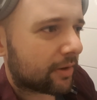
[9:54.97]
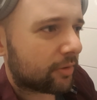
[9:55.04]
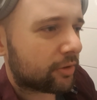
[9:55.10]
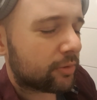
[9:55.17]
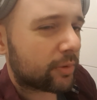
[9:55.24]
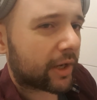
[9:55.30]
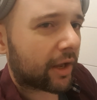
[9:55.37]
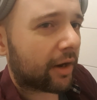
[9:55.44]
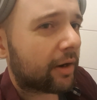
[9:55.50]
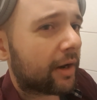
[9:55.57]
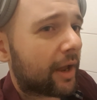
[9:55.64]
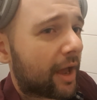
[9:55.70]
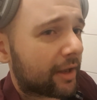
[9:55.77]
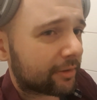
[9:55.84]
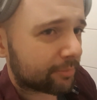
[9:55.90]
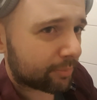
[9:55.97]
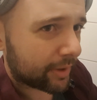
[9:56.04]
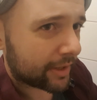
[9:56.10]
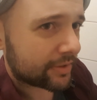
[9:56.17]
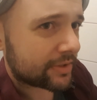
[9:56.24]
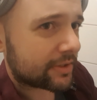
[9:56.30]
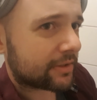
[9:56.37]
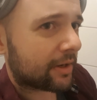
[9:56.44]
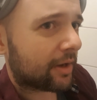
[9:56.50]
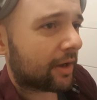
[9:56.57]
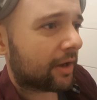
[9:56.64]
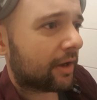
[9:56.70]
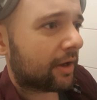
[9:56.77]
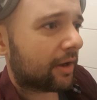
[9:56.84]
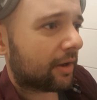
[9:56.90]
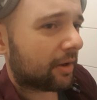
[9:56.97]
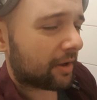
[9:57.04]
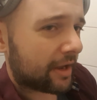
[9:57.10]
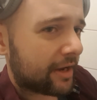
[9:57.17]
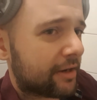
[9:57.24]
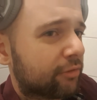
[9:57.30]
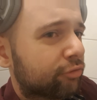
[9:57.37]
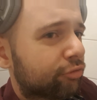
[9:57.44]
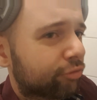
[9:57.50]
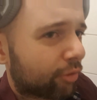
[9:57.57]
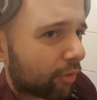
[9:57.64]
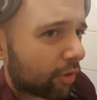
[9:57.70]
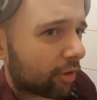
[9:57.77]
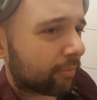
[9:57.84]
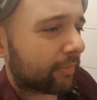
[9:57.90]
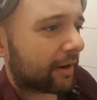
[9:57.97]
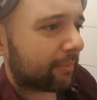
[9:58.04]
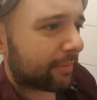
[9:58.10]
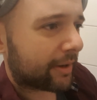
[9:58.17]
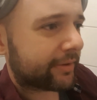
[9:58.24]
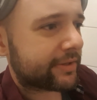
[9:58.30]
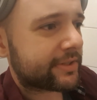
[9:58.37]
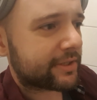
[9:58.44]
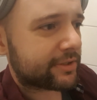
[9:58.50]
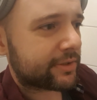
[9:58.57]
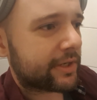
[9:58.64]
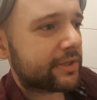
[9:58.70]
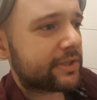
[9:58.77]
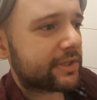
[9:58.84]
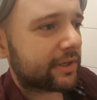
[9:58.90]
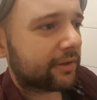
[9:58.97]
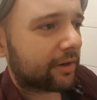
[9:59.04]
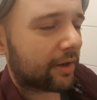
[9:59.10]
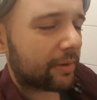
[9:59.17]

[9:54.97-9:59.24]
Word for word: You can, at best, inform about the situation,